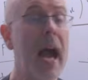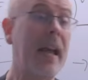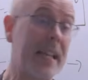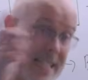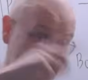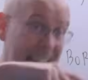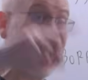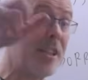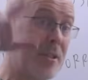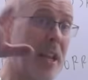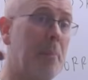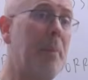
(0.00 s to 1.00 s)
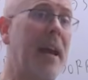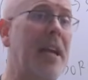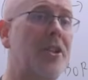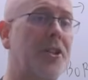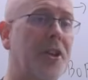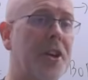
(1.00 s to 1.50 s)
and it tells you that on
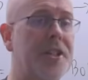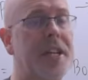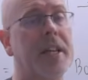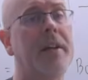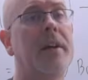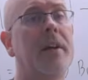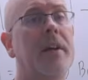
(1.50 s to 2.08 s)
page 30.